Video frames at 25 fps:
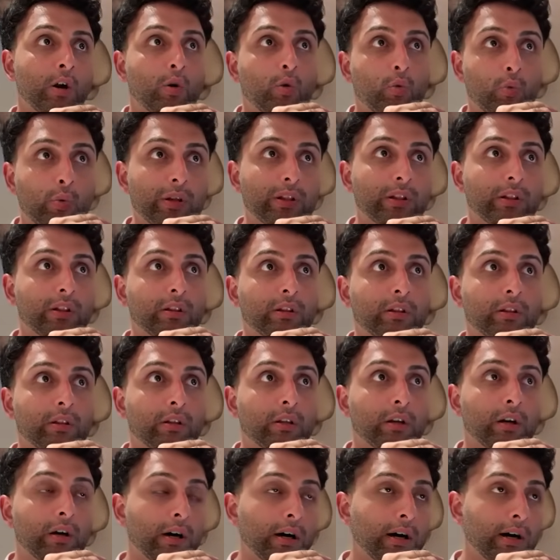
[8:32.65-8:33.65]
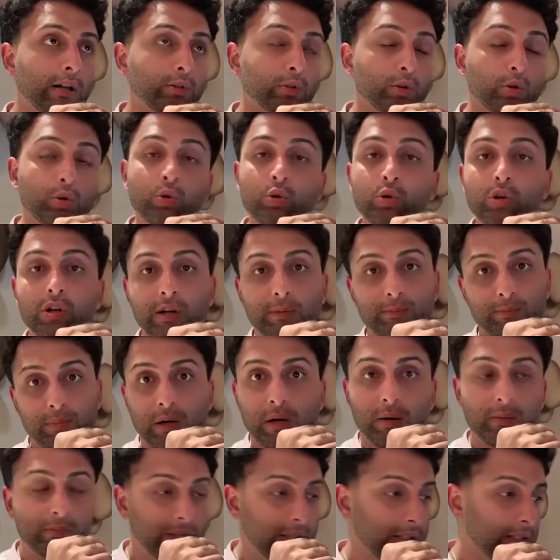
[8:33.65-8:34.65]
with Naruka,
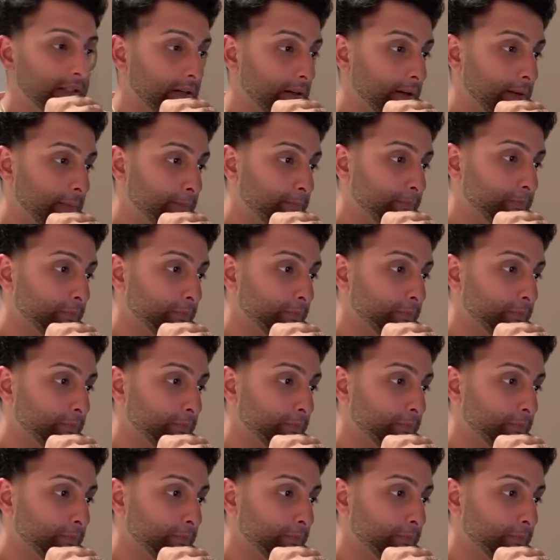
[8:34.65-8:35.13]
probably the